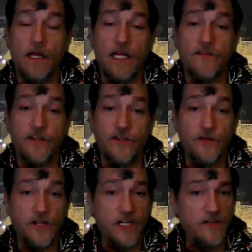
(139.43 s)
And if you do,
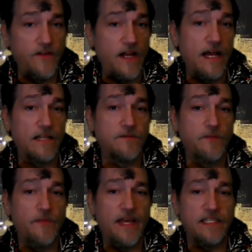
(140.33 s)
you're going to find out
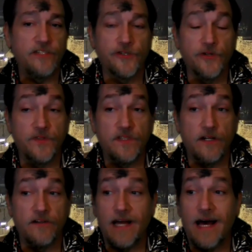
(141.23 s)
some amazing truths
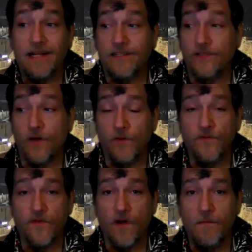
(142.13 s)
that are not
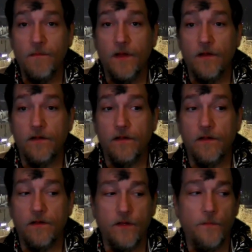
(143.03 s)
told from
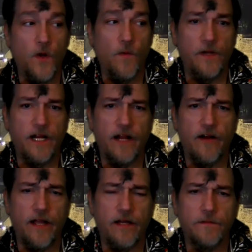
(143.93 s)
the pulpit
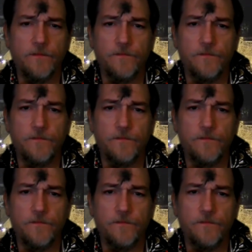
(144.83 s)
area.